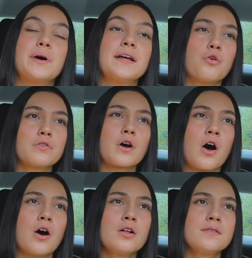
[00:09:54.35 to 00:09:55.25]
But
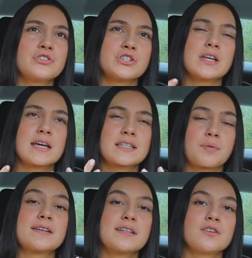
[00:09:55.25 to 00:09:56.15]
overall, just
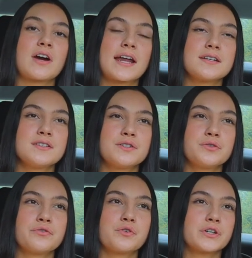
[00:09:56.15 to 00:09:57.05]
expressing
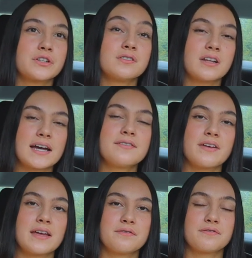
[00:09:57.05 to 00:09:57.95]
gratitude for your life
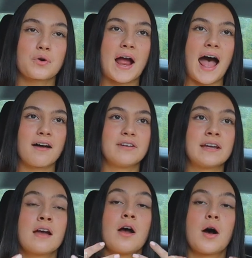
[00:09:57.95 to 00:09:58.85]
and for
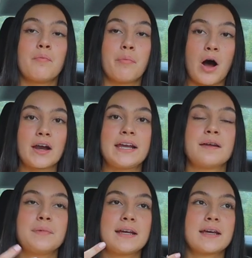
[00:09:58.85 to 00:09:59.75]
having a body
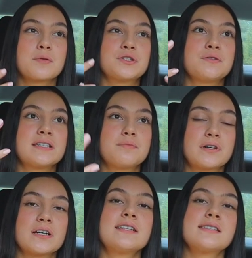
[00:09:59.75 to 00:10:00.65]
and being able to
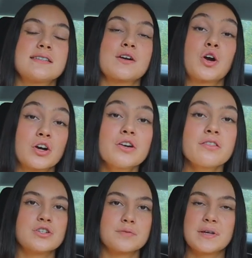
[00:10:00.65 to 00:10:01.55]
experience this earth
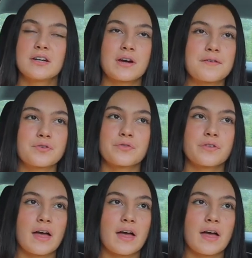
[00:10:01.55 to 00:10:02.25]
just being grateful for